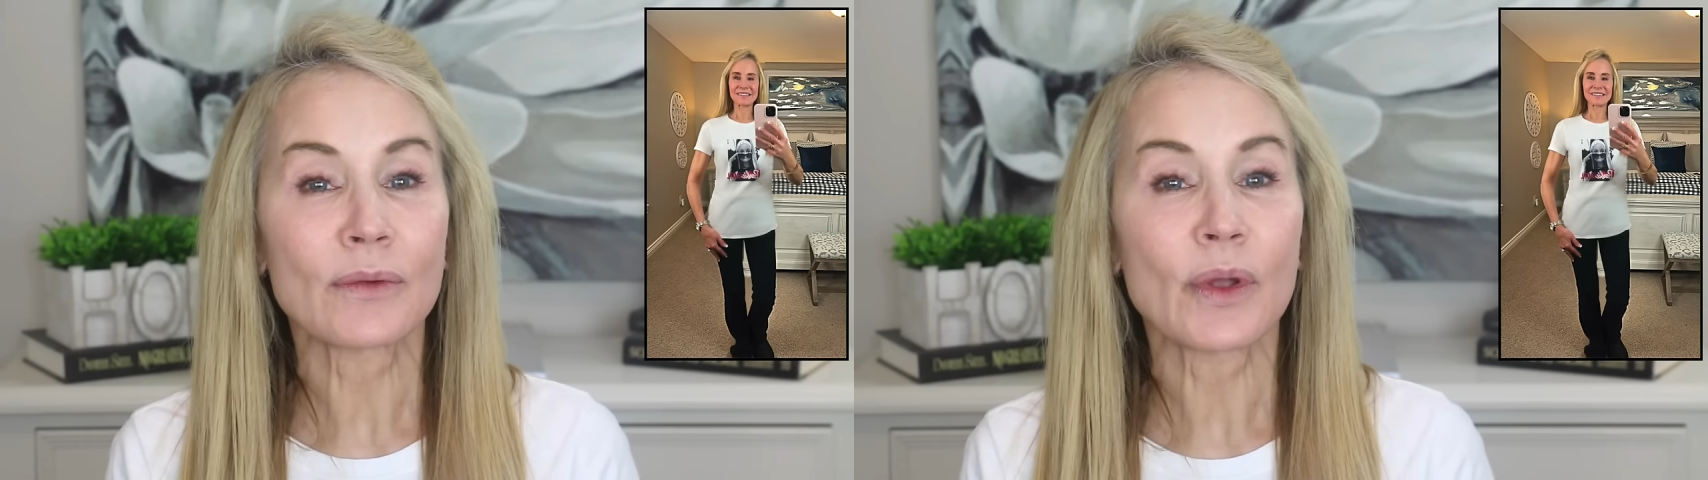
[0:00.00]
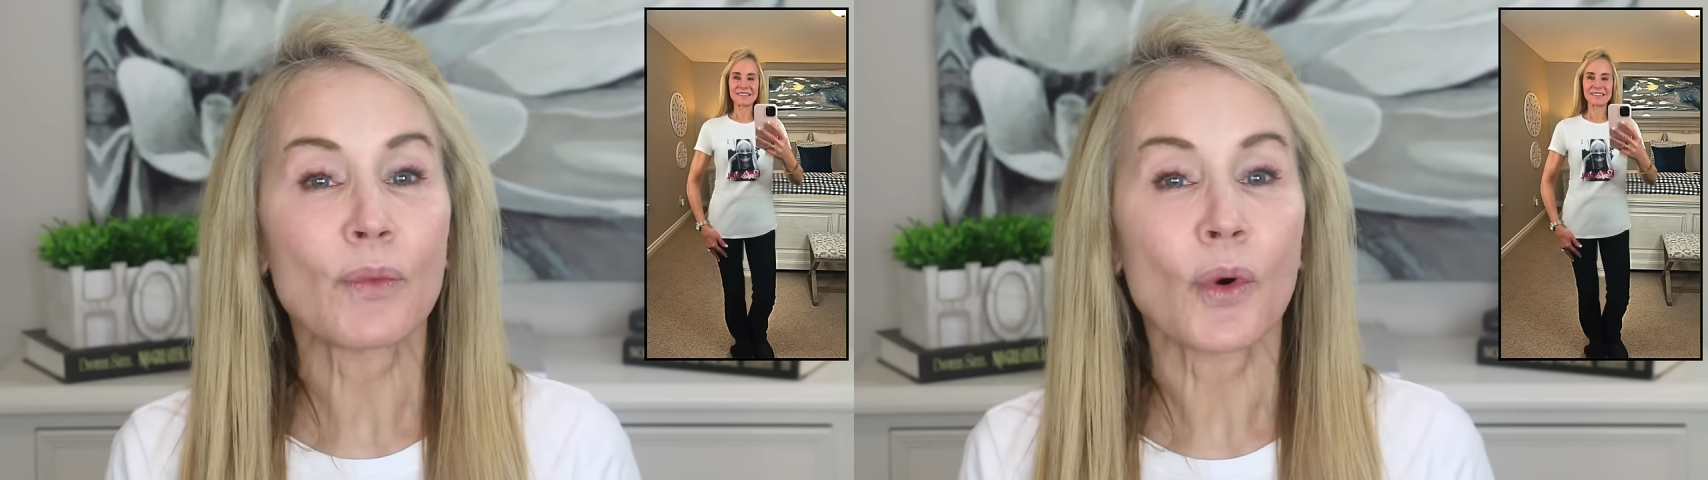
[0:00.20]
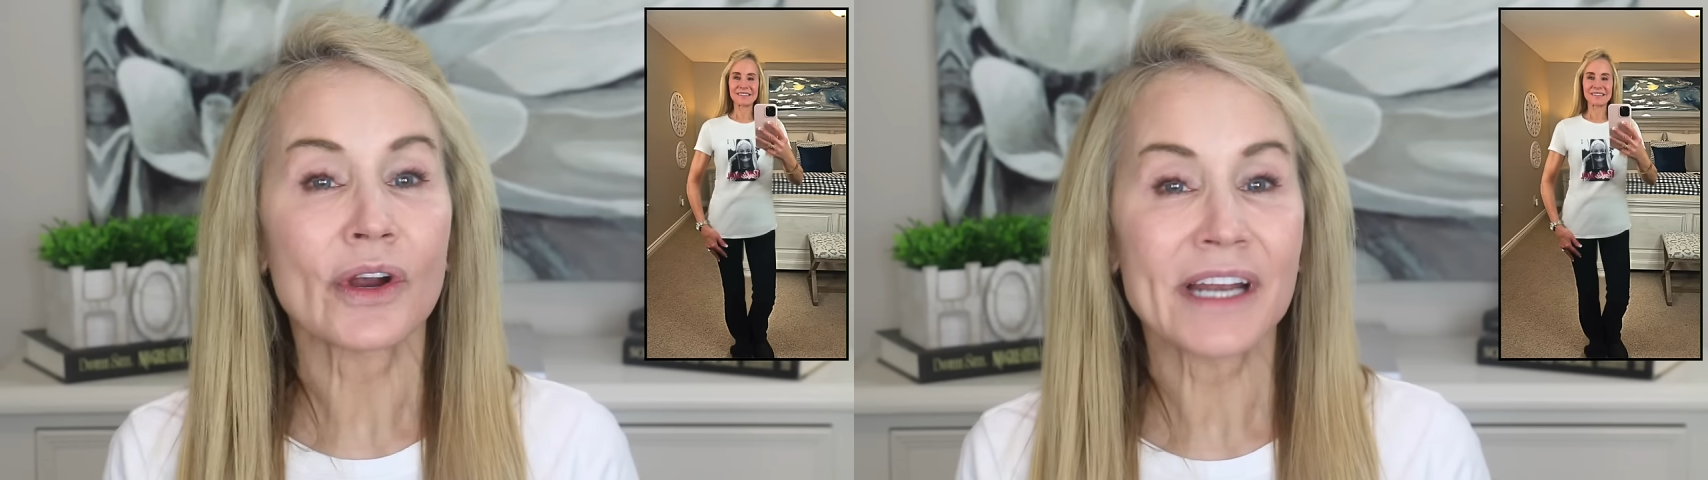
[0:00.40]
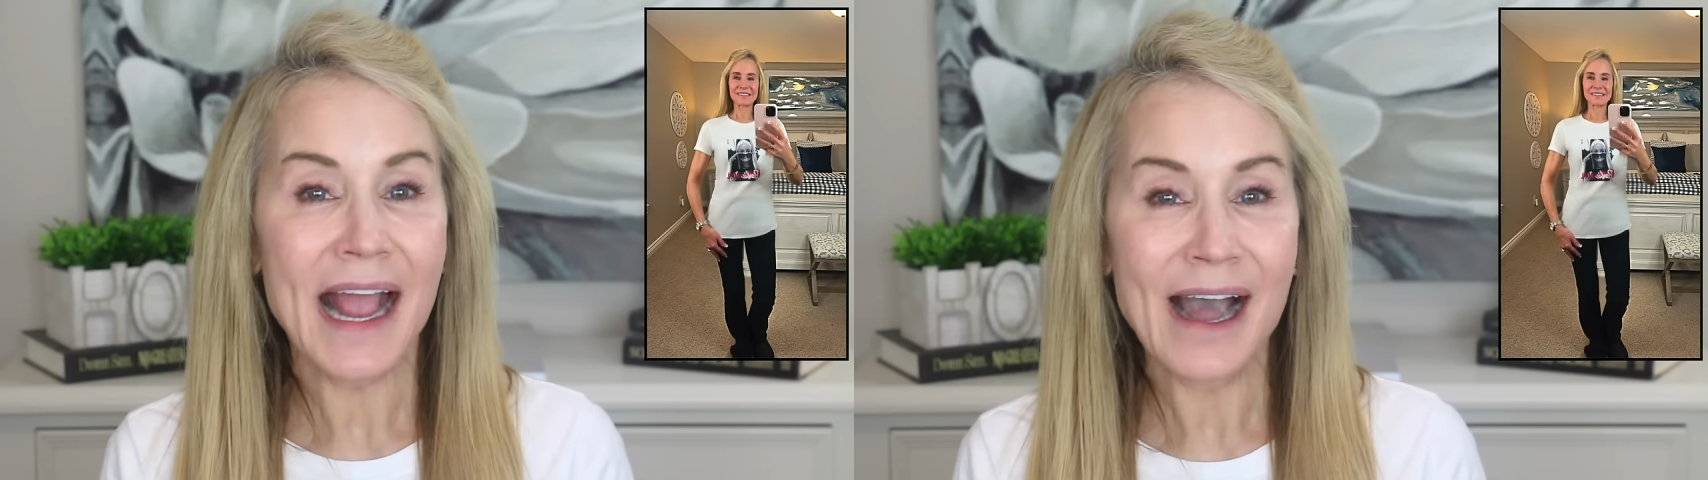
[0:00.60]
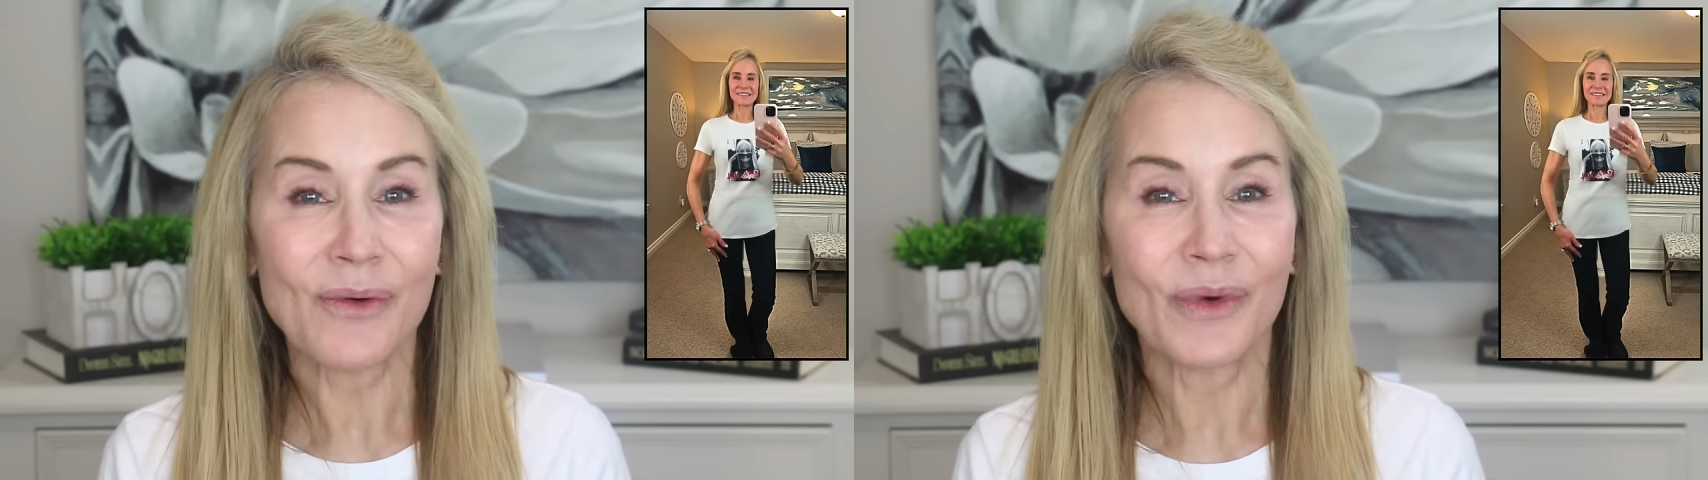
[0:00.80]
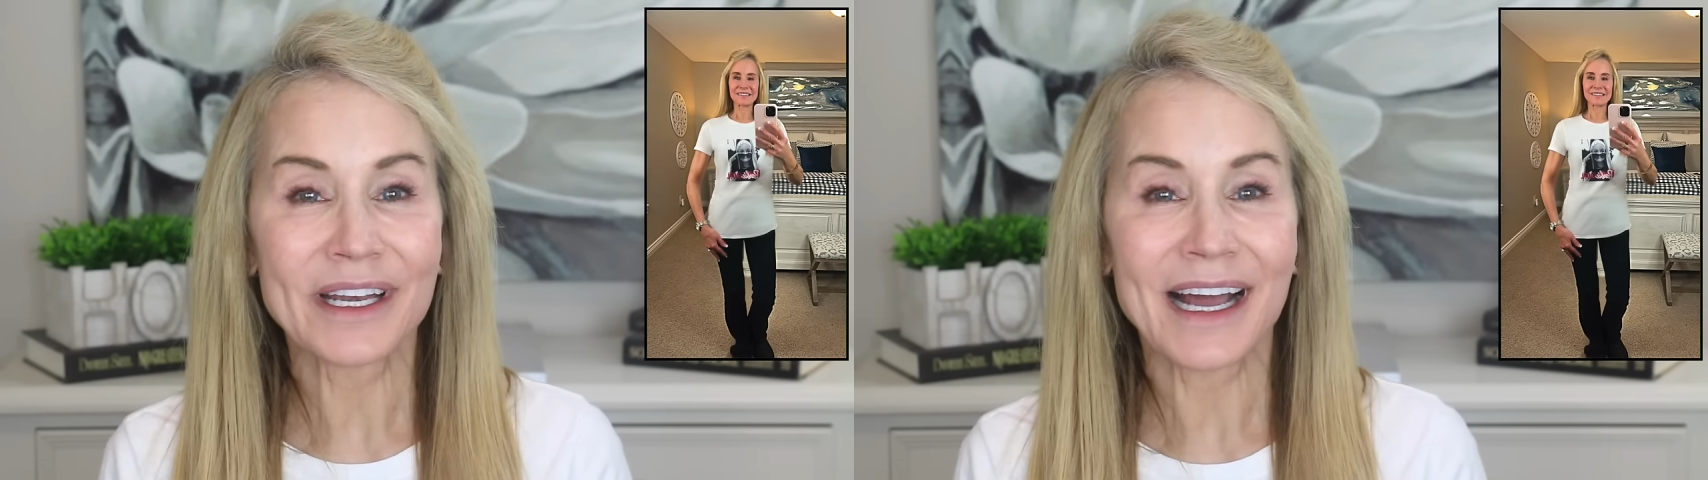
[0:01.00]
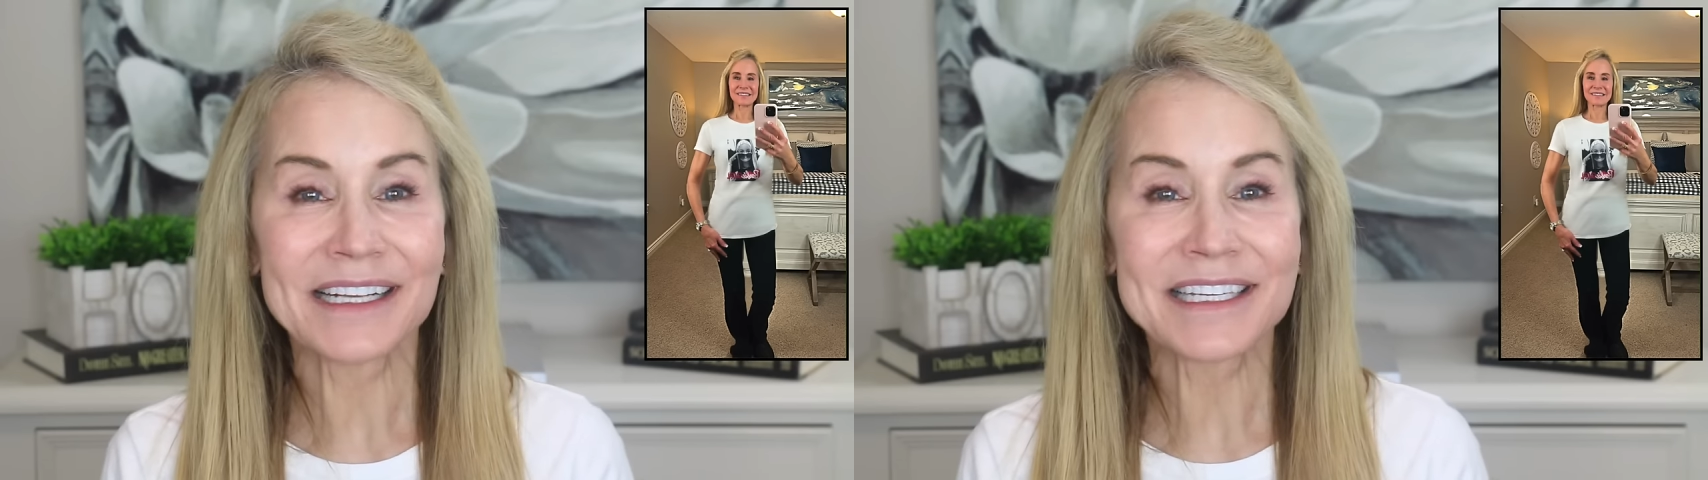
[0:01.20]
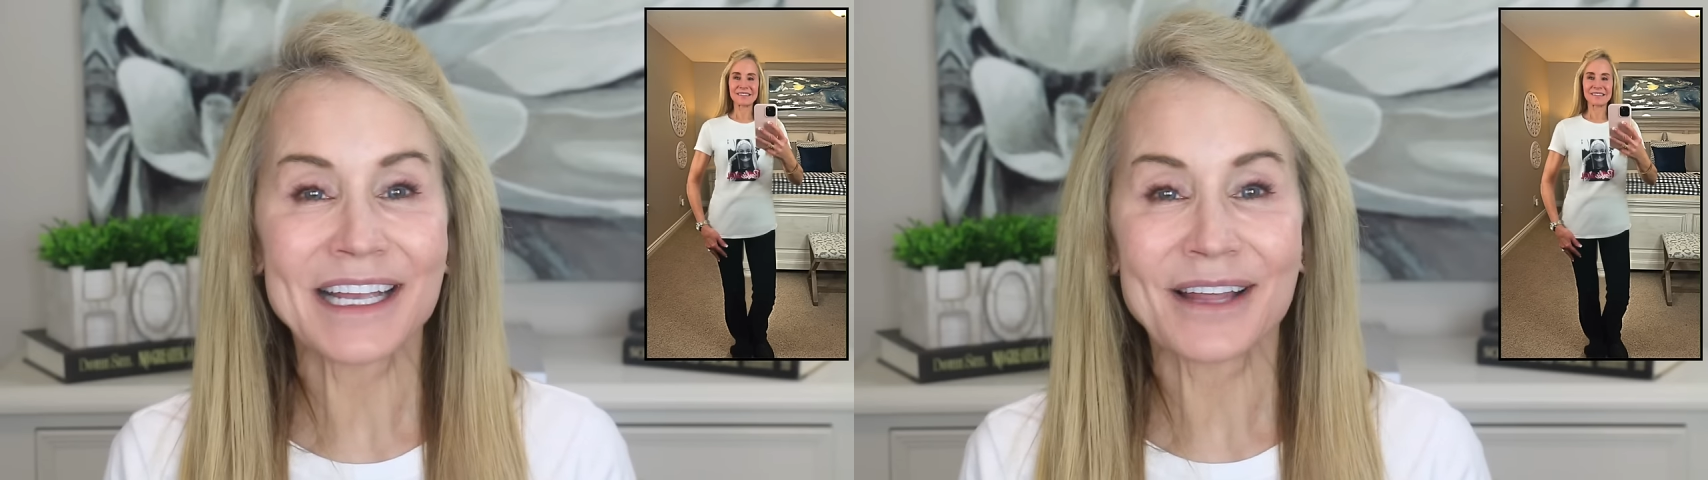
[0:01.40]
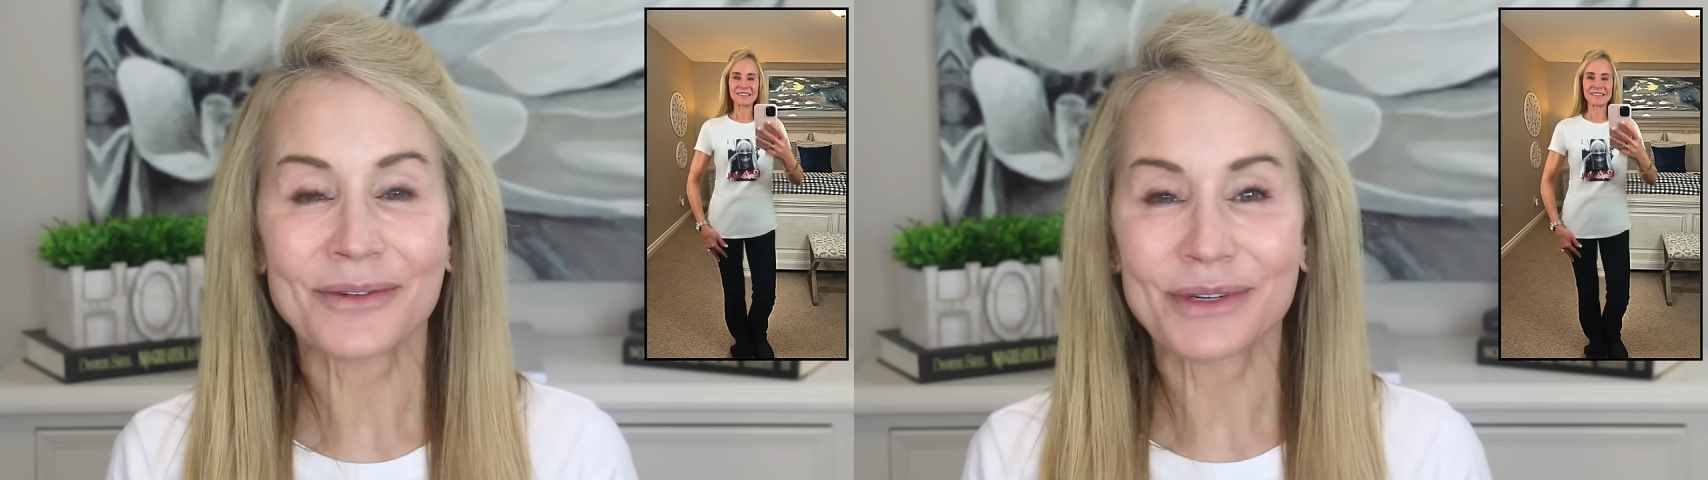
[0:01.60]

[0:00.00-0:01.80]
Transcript: and we wore it out one night together,